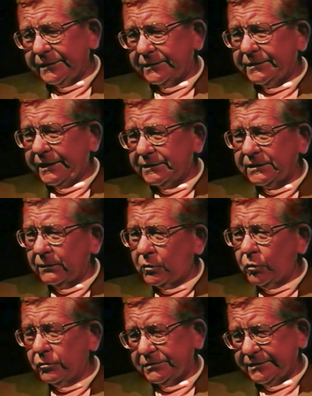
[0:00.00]
we had to
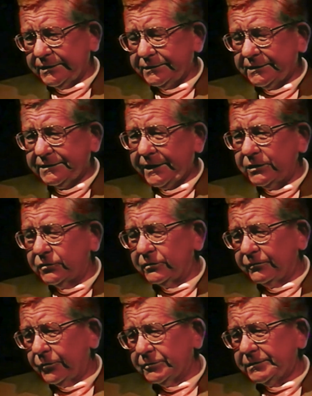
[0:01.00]
take some courses at the
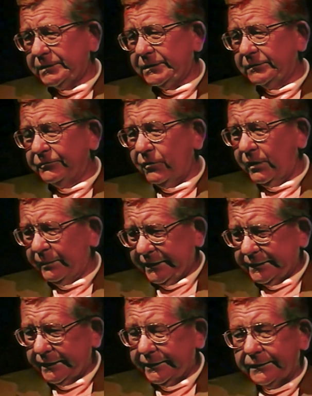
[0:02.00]
State University at
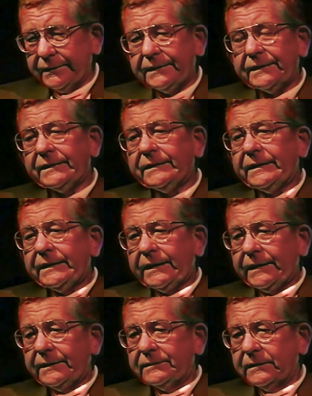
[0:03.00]
Farmingdale,
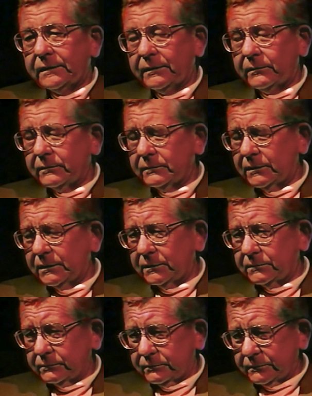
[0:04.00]
and
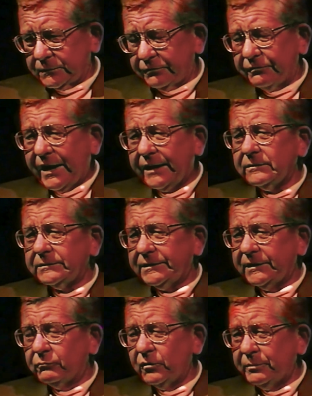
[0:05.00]
the
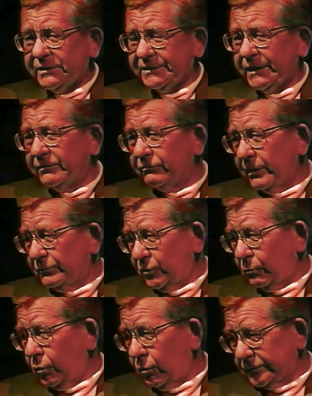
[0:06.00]
faculty would be
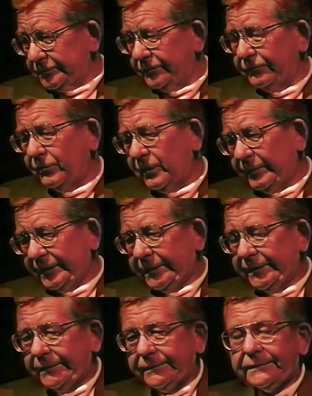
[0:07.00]
sent from New Paltz to
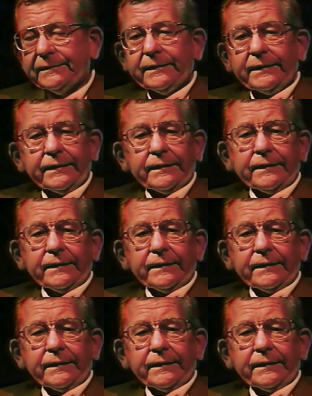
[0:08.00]
Farmingdale.